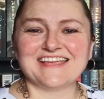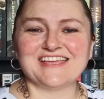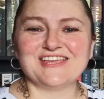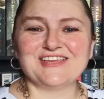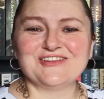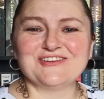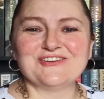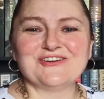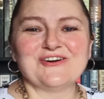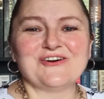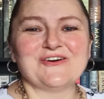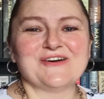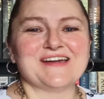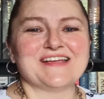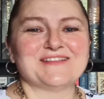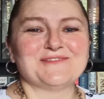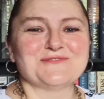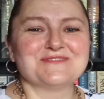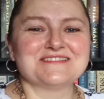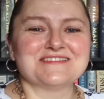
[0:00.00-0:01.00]

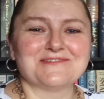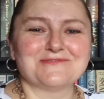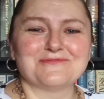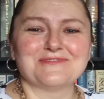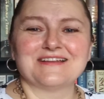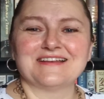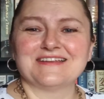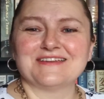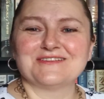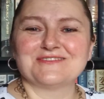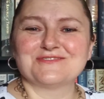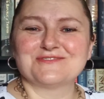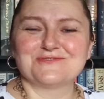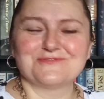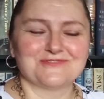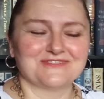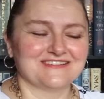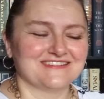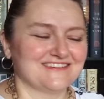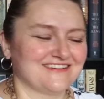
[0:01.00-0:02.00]
it was a really
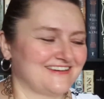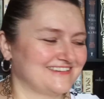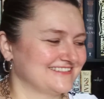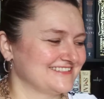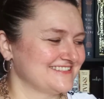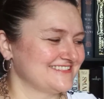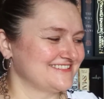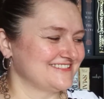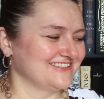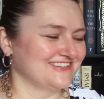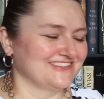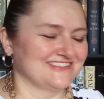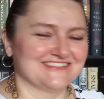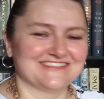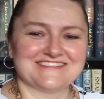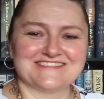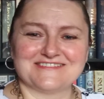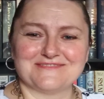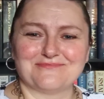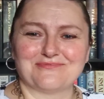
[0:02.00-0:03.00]
truly honest to
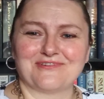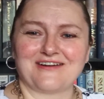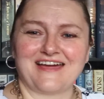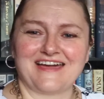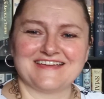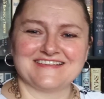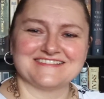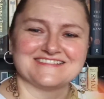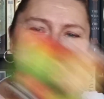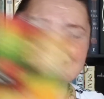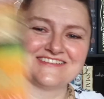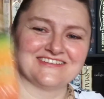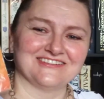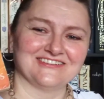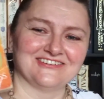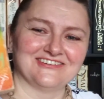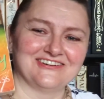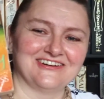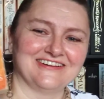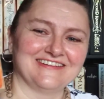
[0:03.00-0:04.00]
goodness surprise to
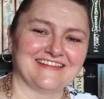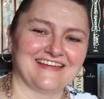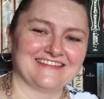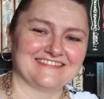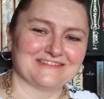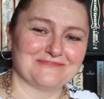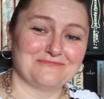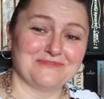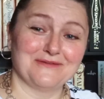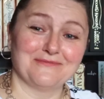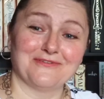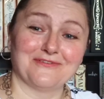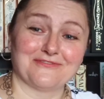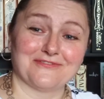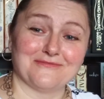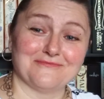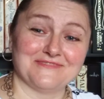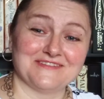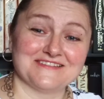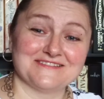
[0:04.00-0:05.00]
learn that the people
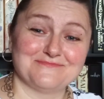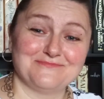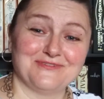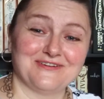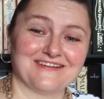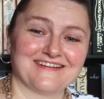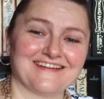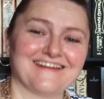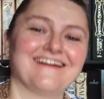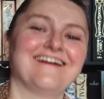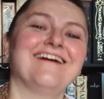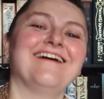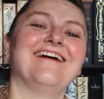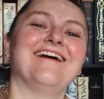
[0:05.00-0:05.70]
from this book